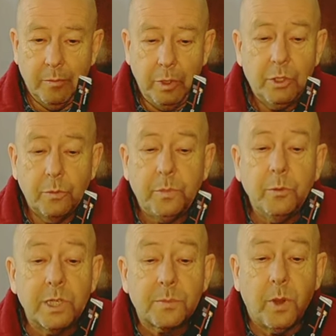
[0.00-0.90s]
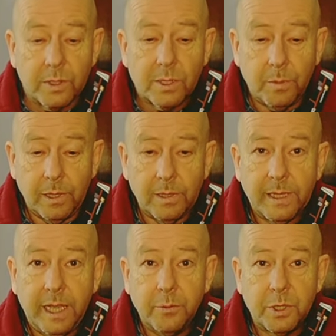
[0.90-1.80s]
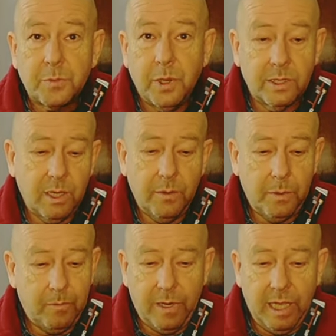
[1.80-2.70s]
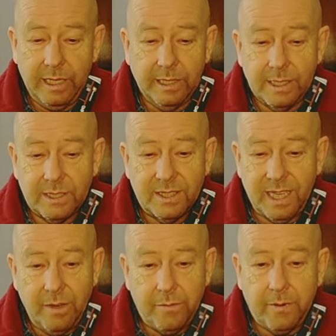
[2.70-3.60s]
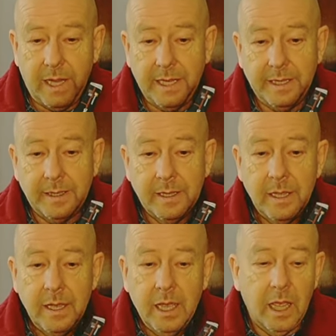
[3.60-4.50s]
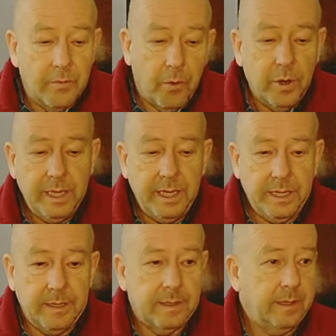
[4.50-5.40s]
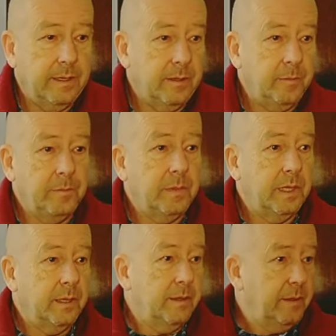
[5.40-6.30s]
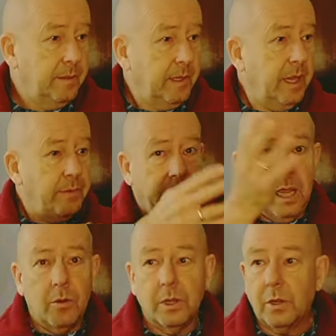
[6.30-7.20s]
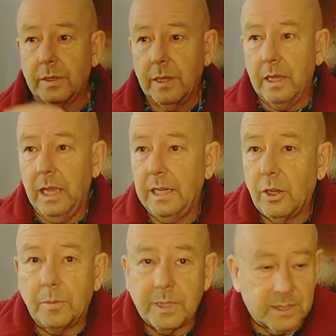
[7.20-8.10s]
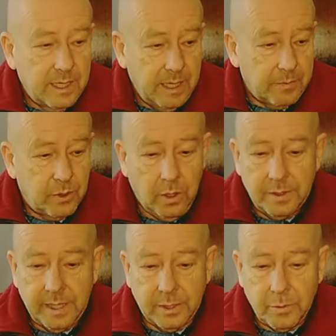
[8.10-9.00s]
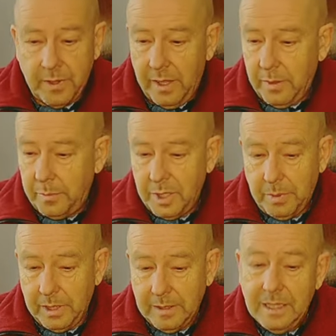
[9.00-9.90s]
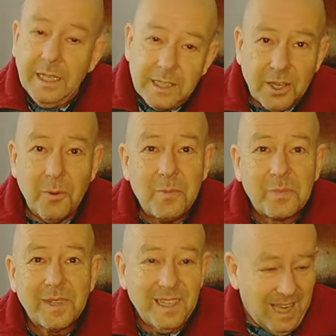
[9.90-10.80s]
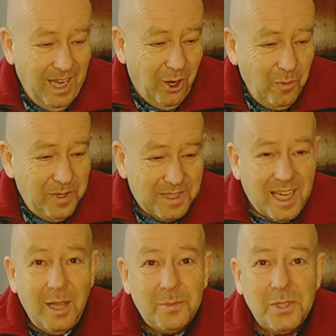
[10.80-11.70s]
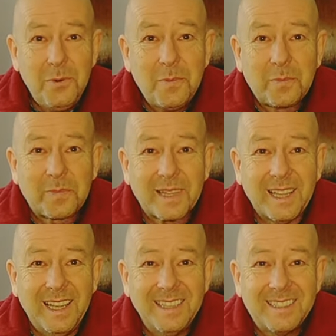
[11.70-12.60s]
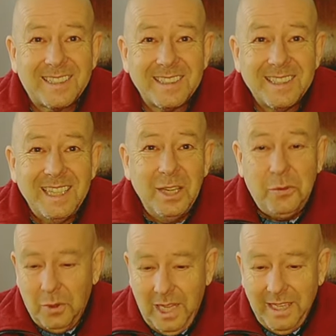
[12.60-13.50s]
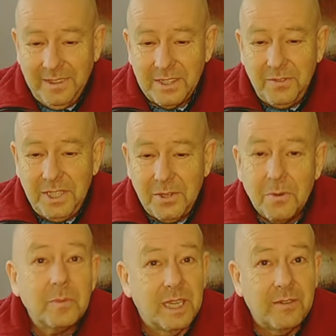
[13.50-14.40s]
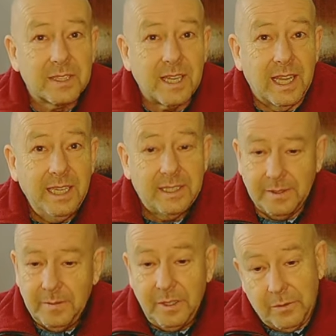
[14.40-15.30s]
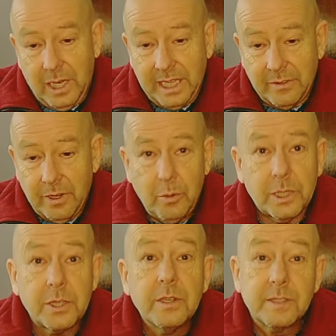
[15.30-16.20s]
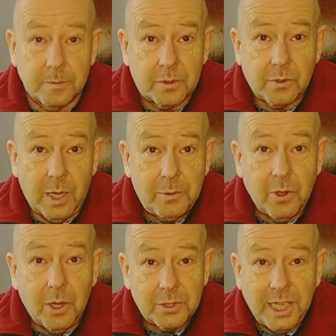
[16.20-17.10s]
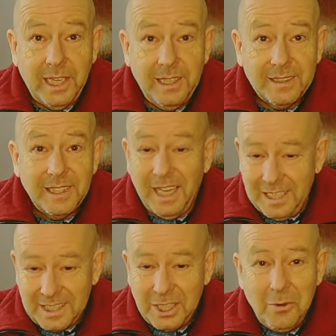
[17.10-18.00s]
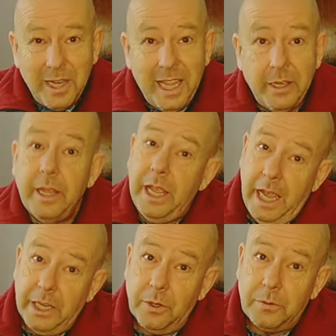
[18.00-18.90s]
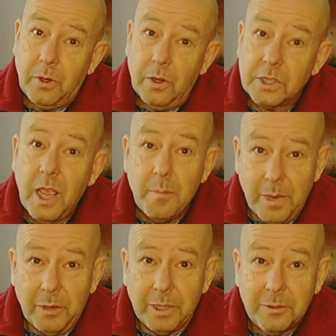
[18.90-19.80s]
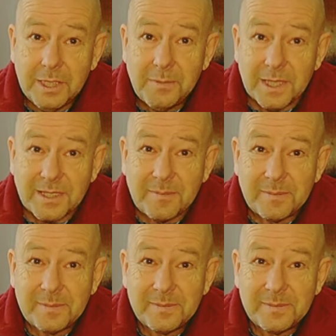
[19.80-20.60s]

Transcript: We should be responsible, and responsible flying is safe flying, avoiding having our helicopters have contact with other people. So I hope this helped you, and if you like this video, give us a like. If you like it very much, subscribe to our channel, and see you again, and of course, Merry Christmas.